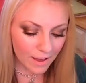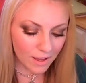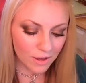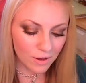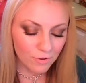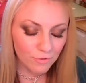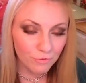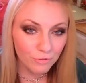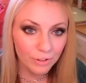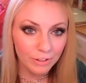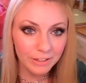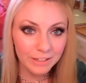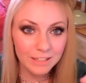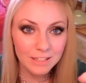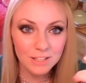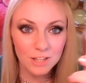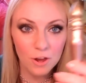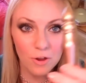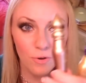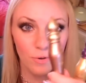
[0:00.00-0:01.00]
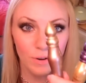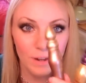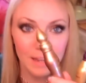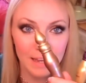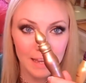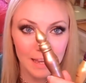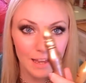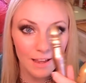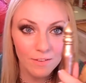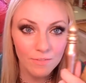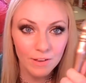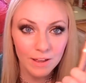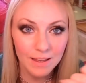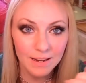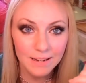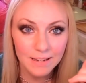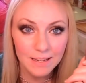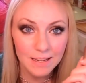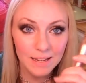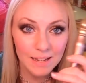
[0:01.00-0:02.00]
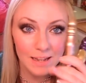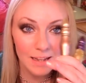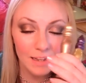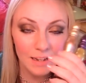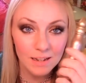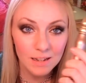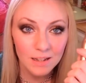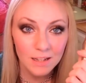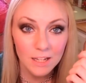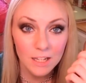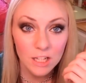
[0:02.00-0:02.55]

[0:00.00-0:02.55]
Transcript: You really don't even need